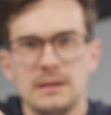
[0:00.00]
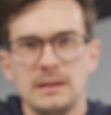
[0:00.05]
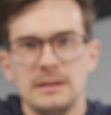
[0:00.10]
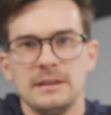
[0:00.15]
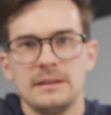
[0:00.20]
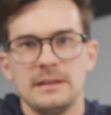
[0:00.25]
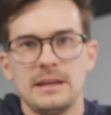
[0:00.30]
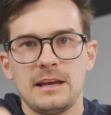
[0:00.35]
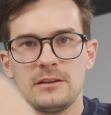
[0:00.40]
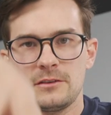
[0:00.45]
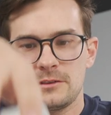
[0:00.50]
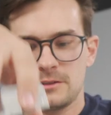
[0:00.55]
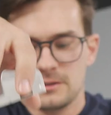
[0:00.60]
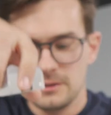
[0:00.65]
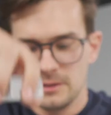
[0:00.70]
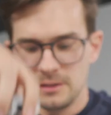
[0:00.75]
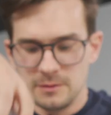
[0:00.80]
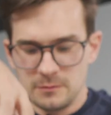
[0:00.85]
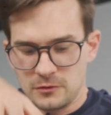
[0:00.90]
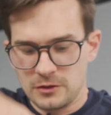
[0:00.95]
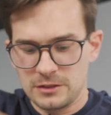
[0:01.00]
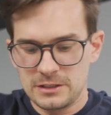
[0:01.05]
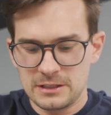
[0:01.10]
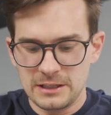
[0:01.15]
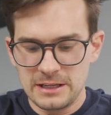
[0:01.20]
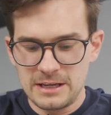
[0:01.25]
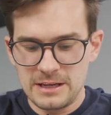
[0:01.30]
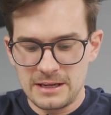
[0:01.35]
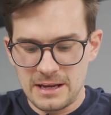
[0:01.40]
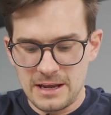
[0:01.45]
I think that looks a little more
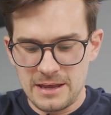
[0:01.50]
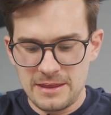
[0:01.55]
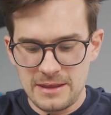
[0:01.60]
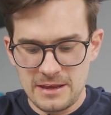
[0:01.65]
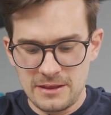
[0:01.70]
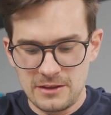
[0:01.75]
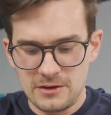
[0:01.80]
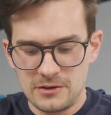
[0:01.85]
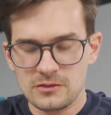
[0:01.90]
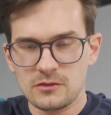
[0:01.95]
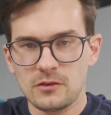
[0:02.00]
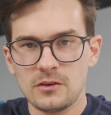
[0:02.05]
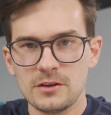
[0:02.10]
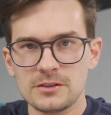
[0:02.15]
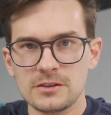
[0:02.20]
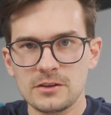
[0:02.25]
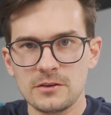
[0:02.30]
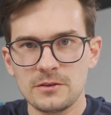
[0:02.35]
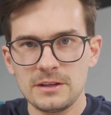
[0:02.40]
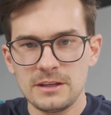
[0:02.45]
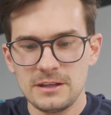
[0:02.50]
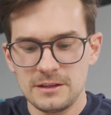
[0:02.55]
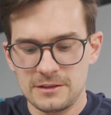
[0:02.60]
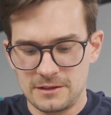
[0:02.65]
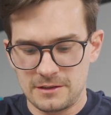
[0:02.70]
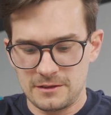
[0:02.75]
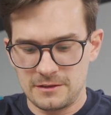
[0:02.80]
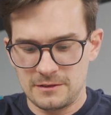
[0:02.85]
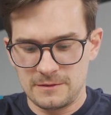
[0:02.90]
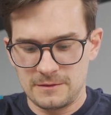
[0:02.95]
sleek. And then there's also these